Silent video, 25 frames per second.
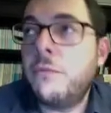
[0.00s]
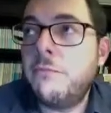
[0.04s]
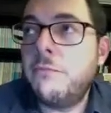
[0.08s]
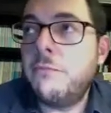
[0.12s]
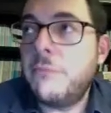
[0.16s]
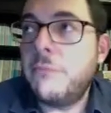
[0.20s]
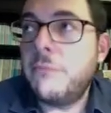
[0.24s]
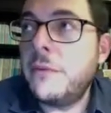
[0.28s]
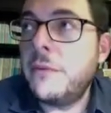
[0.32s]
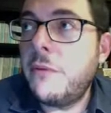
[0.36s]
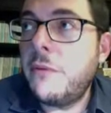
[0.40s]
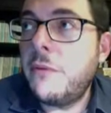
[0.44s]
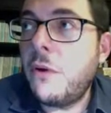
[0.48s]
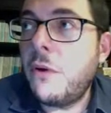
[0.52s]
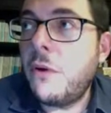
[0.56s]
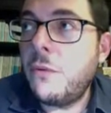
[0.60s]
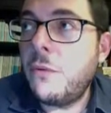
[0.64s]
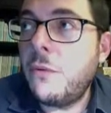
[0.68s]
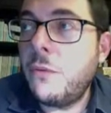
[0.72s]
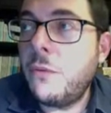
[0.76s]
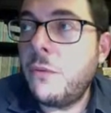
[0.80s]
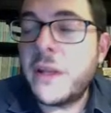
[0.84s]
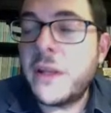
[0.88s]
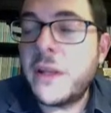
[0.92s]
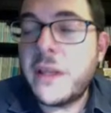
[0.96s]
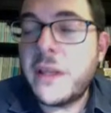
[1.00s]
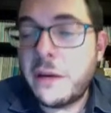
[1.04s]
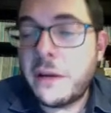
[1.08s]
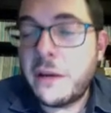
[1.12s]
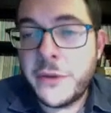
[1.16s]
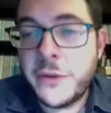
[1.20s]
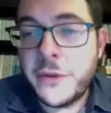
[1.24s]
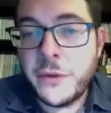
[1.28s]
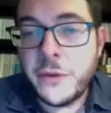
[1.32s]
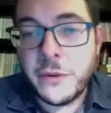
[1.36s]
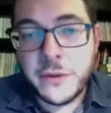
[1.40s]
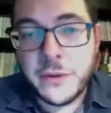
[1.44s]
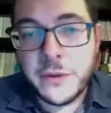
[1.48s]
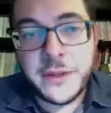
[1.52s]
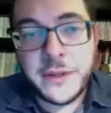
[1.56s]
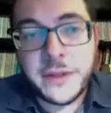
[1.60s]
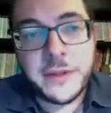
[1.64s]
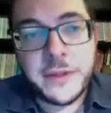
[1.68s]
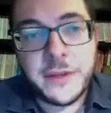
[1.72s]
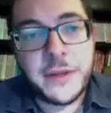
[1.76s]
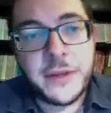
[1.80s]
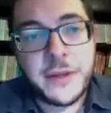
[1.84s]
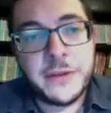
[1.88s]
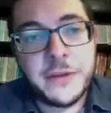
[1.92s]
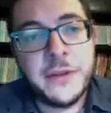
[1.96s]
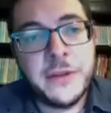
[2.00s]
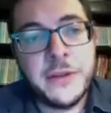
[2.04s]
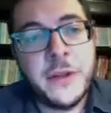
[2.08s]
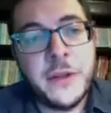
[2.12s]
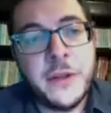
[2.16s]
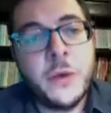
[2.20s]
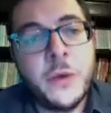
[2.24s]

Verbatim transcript: know what are we talking about.